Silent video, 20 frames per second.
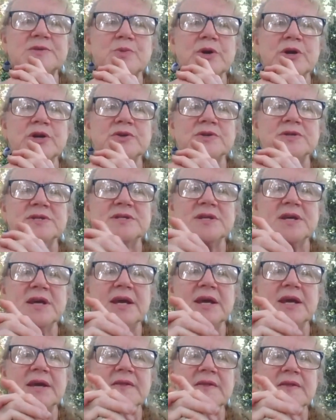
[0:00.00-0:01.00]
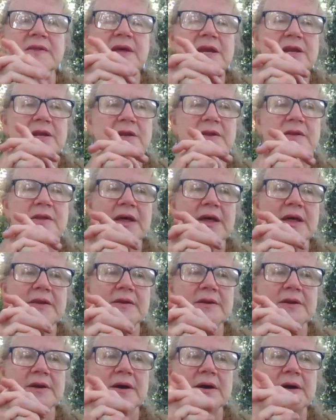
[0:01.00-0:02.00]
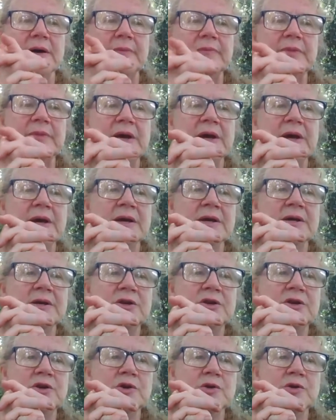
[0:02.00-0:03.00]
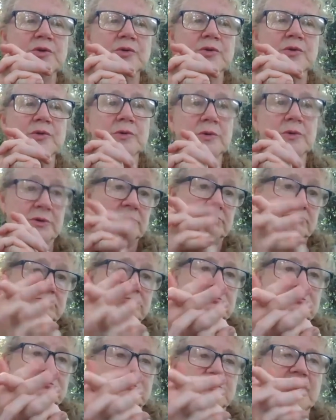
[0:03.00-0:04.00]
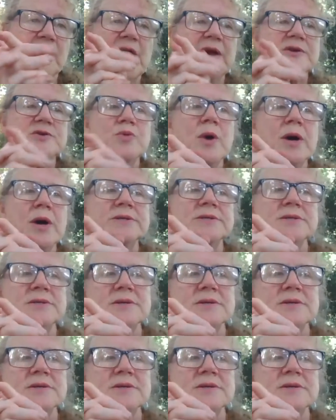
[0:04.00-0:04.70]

what you're seeing, then then um, you think twice